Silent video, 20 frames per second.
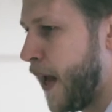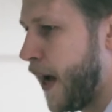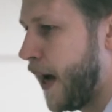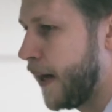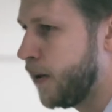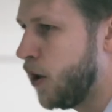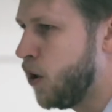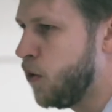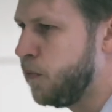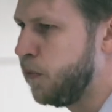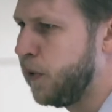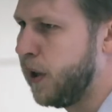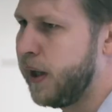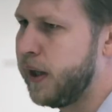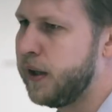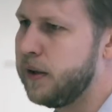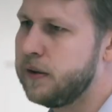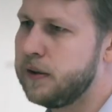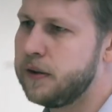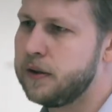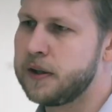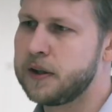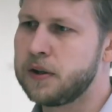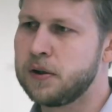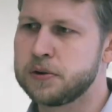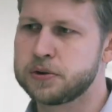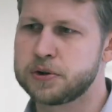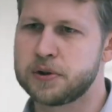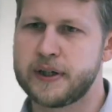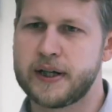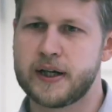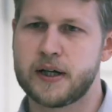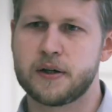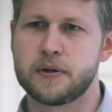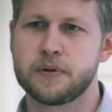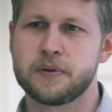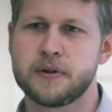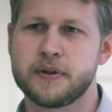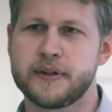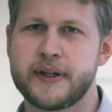and hopefully you can also
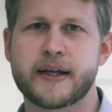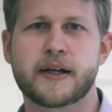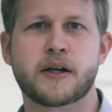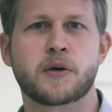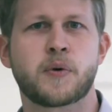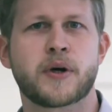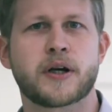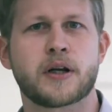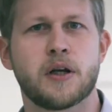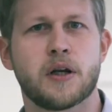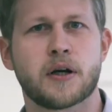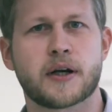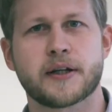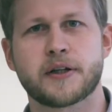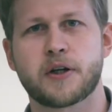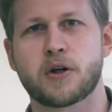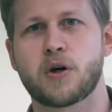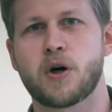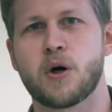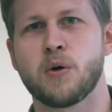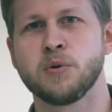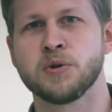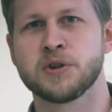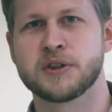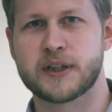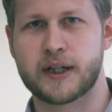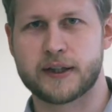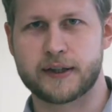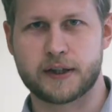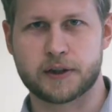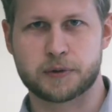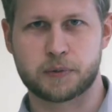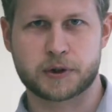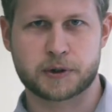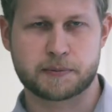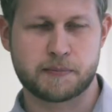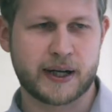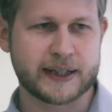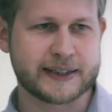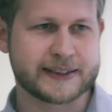now take a quick look at your own studies,
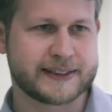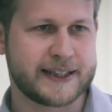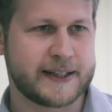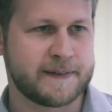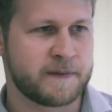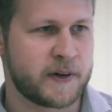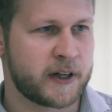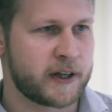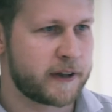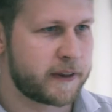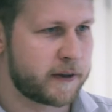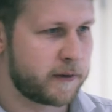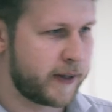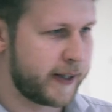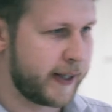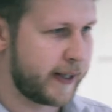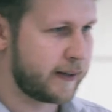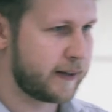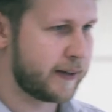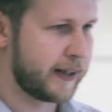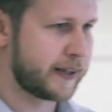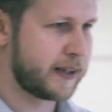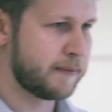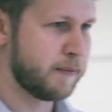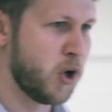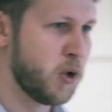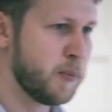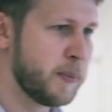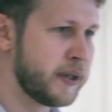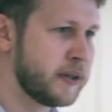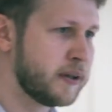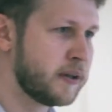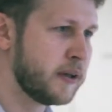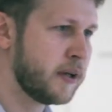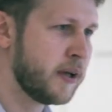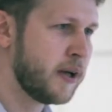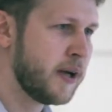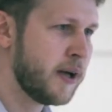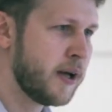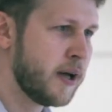which might seem very theoretical at the moment,
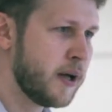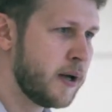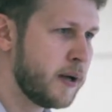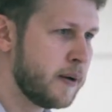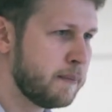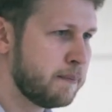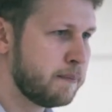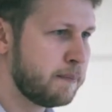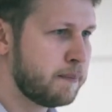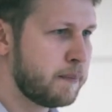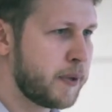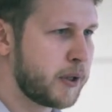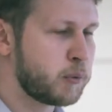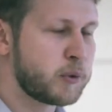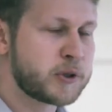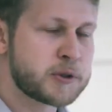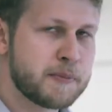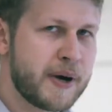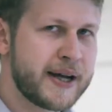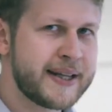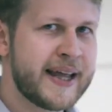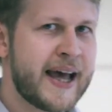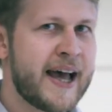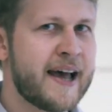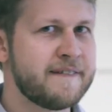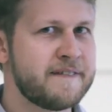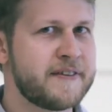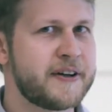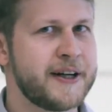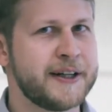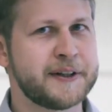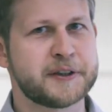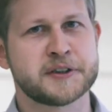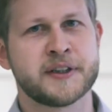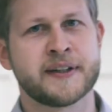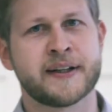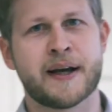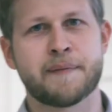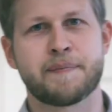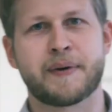but which might have very
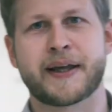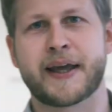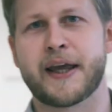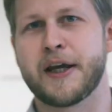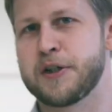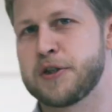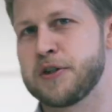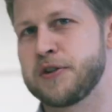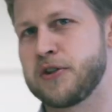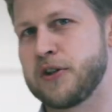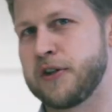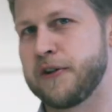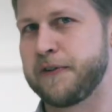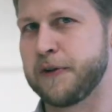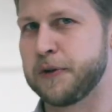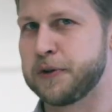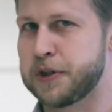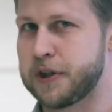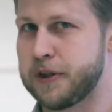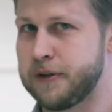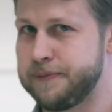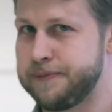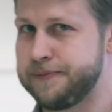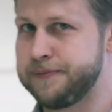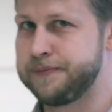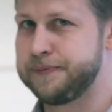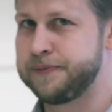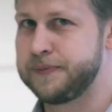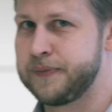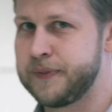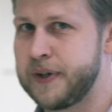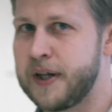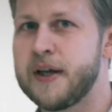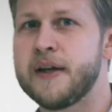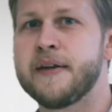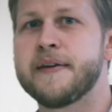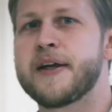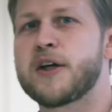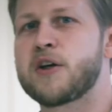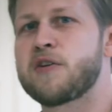interesting applications in the future.
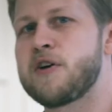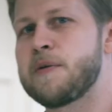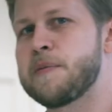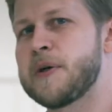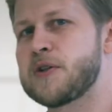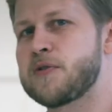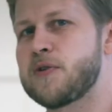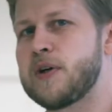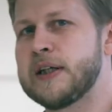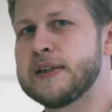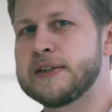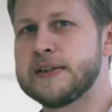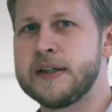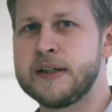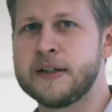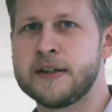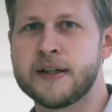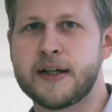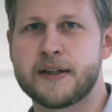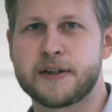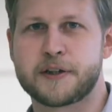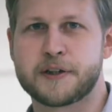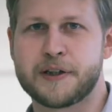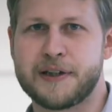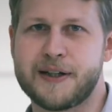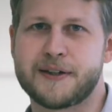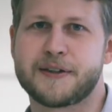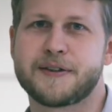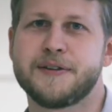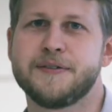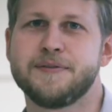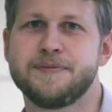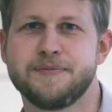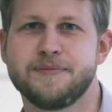Thank you very much for listening and good luck.